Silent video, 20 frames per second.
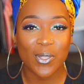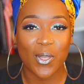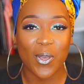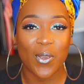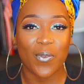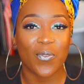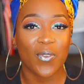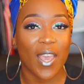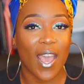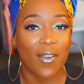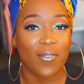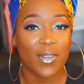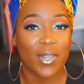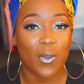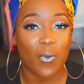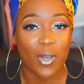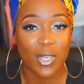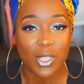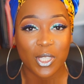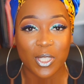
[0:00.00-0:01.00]
so if you have
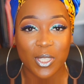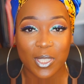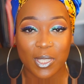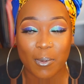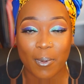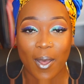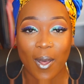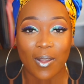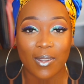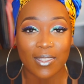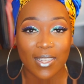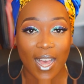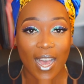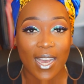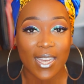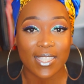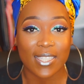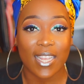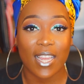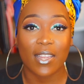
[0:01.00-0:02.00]
any questions about
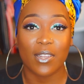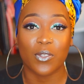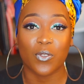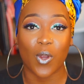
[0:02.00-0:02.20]
locks,